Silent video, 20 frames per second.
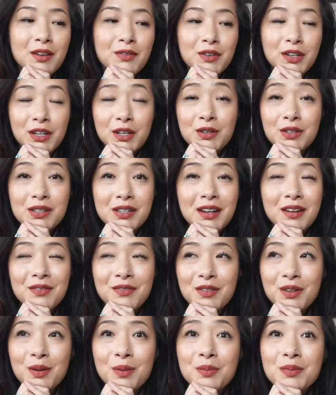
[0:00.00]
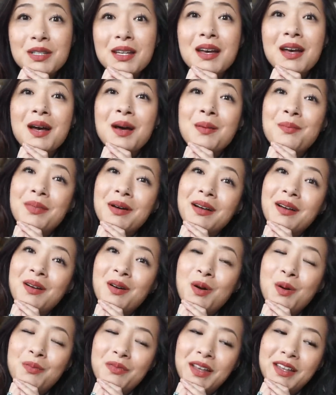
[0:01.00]
videos that I've filmed, but
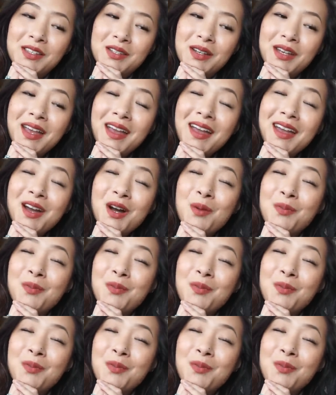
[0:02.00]
hope that's okay.